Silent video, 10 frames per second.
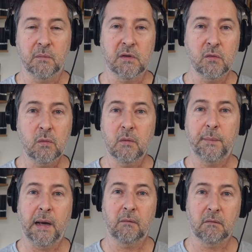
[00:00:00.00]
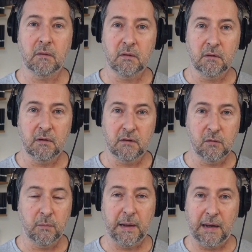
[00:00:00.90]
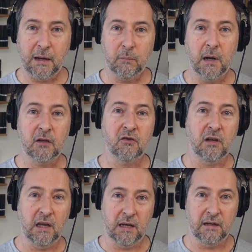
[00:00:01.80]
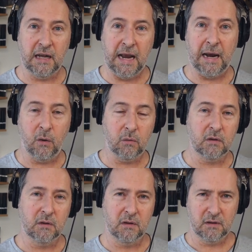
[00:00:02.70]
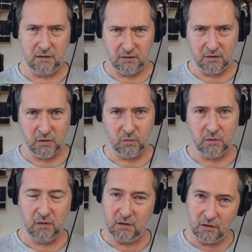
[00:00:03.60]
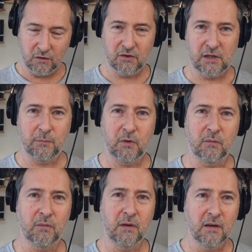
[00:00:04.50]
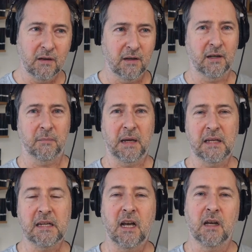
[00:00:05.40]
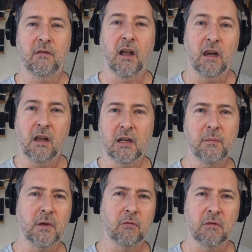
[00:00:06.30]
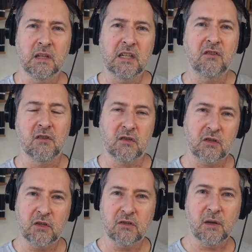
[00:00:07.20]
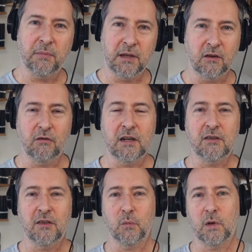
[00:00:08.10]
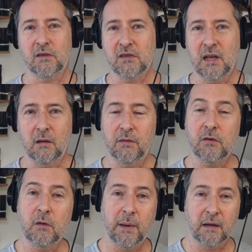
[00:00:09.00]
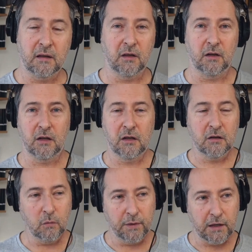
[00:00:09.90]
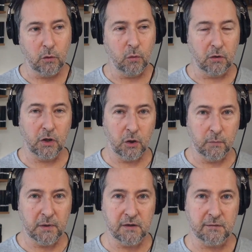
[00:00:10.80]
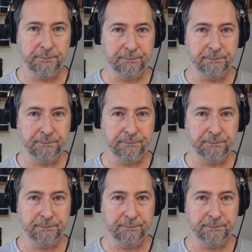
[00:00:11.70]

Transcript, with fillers: is all about it's all about how much and now. There's no concept of um, any kind of alignment or allegiance to something greater than oneself. It's all about what they call humanism.